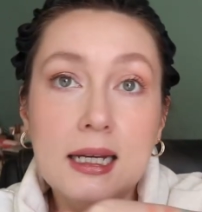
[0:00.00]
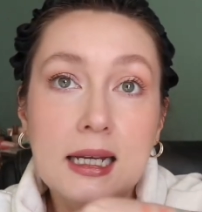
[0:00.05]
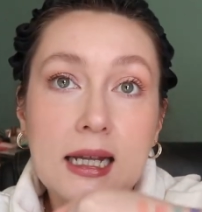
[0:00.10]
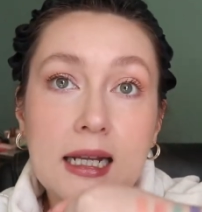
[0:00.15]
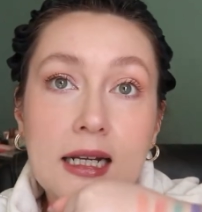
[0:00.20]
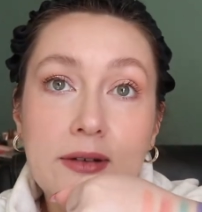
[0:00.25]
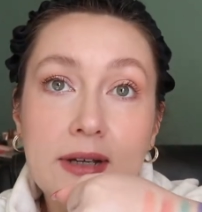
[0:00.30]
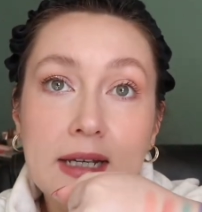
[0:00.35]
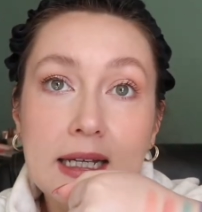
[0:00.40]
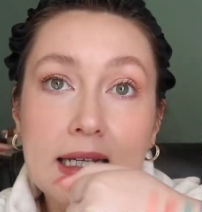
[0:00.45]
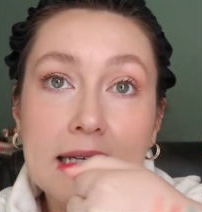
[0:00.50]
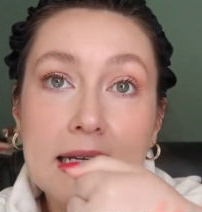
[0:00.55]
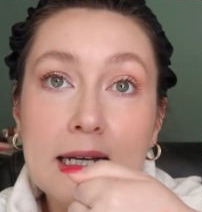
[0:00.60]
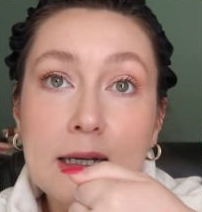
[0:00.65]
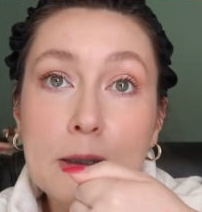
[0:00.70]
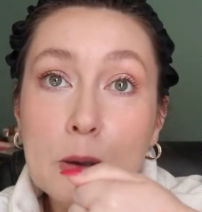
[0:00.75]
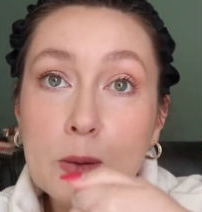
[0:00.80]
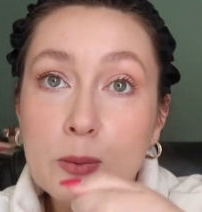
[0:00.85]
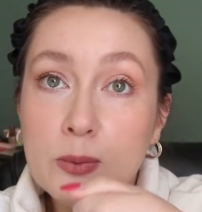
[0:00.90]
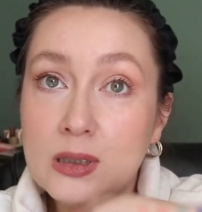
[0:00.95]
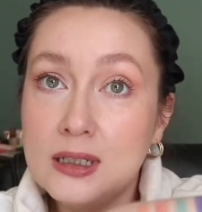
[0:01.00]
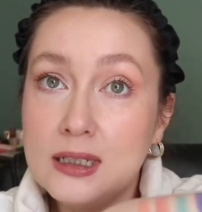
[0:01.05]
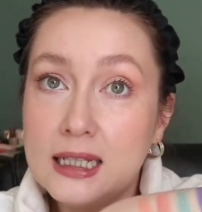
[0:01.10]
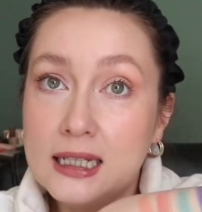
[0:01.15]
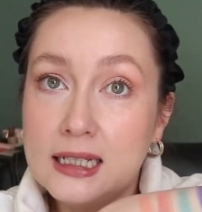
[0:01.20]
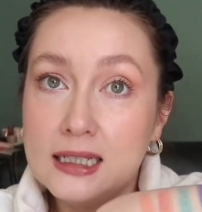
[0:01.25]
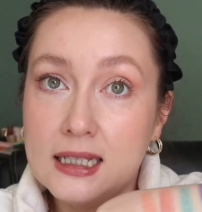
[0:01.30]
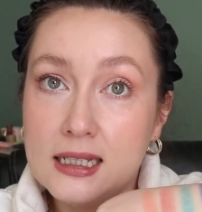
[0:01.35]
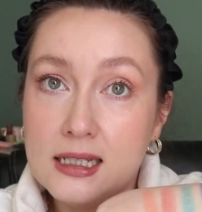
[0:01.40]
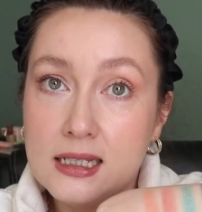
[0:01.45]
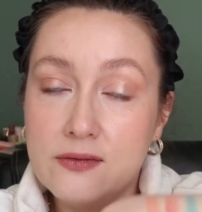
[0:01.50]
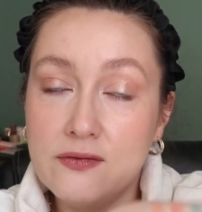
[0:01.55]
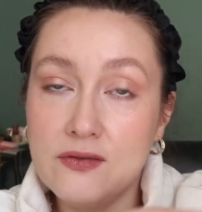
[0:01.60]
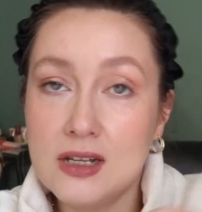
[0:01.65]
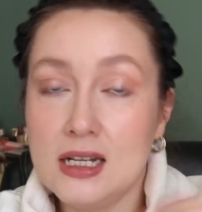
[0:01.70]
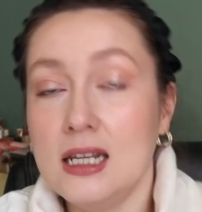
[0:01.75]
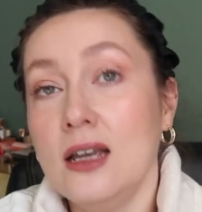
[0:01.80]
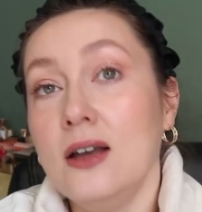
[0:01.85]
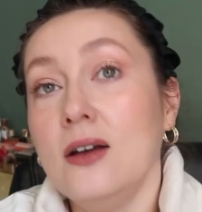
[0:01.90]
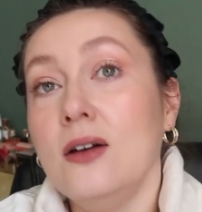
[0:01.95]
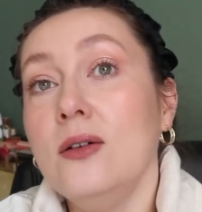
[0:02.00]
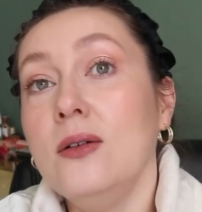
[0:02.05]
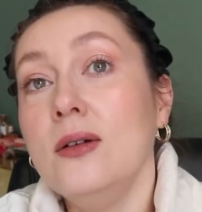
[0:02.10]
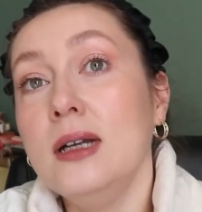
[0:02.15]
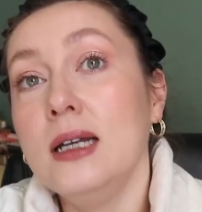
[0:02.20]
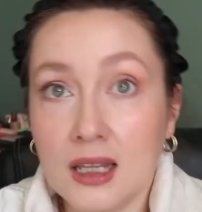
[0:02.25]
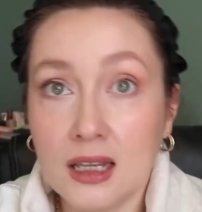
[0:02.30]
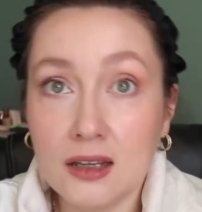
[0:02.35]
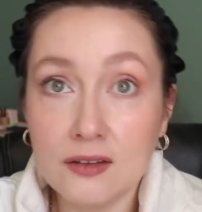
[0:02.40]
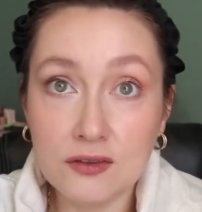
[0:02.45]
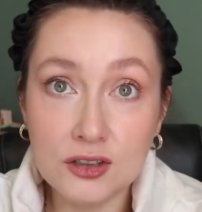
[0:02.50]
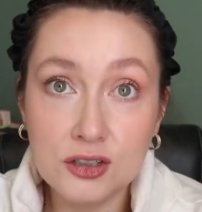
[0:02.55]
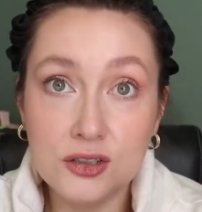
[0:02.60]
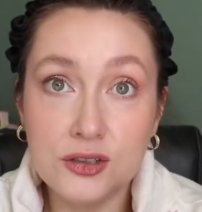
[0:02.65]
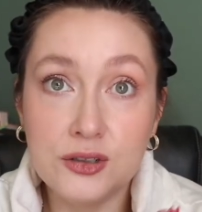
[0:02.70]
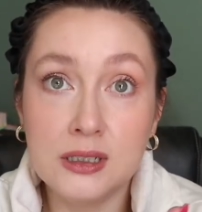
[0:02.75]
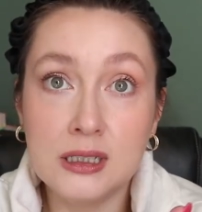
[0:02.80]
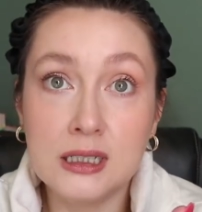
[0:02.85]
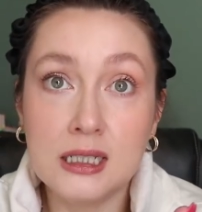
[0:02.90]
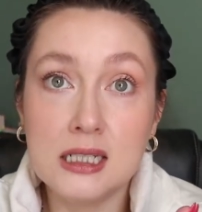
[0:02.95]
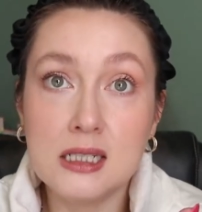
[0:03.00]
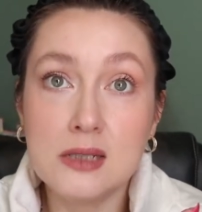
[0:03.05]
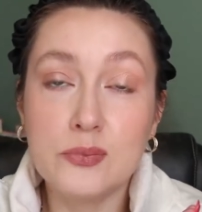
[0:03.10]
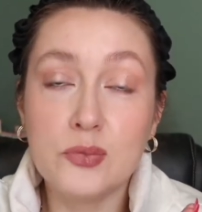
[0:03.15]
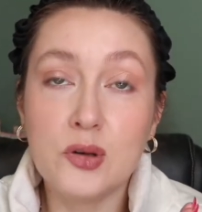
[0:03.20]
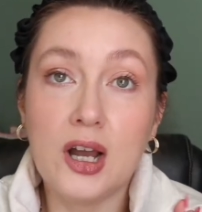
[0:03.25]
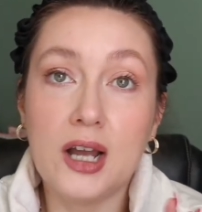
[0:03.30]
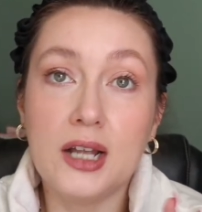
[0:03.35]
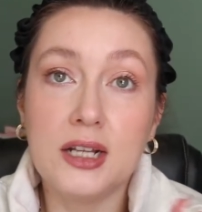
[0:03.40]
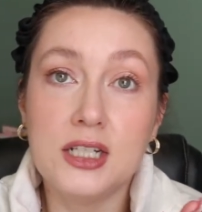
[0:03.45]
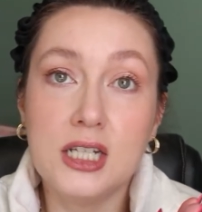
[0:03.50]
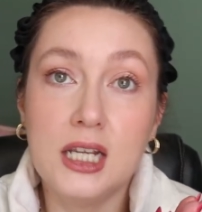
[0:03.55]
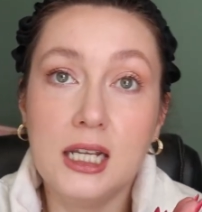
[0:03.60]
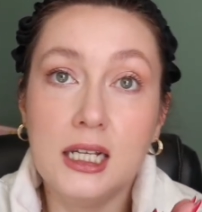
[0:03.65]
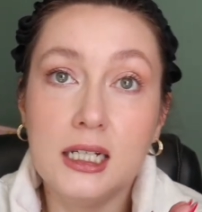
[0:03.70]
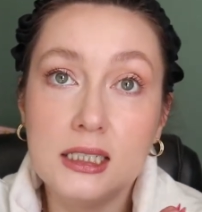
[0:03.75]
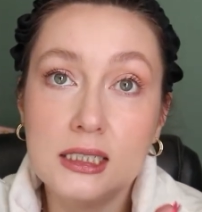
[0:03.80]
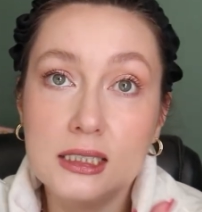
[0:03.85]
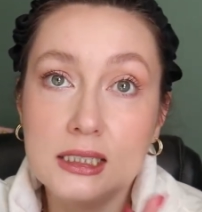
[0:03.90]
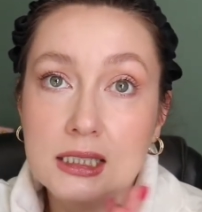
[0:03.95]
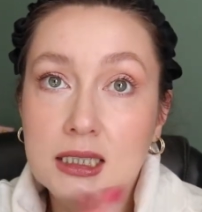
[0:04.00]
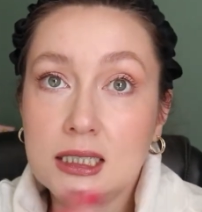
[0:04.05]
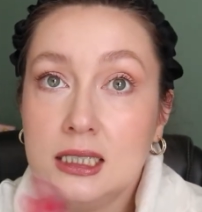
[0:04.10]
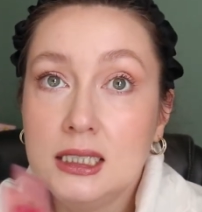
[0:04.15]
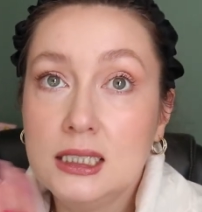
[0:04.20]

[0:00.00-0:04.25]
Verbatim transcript: Anyway, I hope you like this video. If you're doing this project,